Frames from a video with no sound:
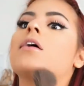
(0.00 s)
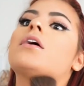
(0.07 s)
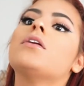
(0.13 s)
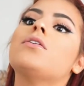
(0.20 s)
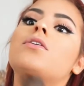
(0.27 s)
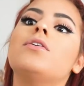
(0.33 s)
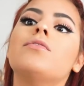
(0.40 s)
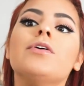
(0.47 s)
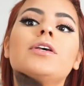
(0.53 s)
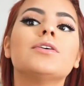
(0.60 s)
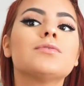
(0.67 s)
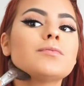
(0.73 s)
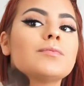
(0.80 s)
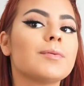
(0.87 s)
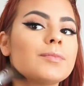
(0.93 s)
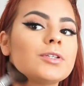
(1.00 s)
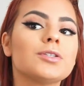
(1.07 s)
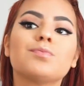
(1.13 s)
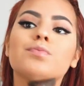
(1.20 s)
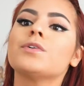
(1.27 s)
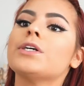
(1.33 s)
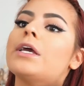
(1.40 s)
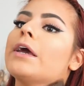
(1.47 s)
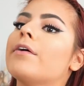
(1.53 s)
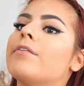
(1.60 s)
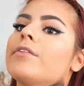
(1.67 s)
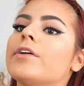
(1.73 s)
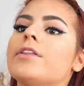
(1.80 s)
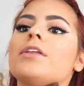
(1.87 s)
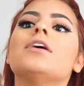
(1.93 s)
And always remember to bring
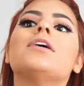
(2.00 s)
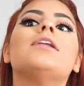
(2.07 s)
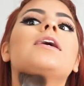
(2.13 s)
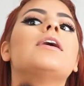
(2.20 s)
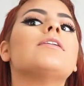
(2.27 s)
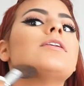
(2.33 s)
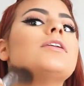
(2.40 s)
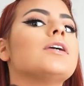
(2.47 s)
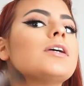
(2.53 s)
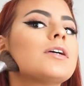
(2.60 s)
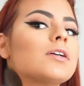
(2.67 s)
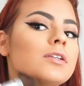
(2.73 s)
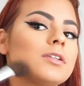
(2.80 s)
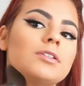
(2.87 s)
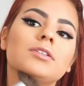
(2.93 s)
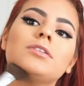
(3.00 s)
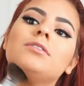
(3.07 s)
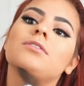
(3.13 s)
everything down the neck, so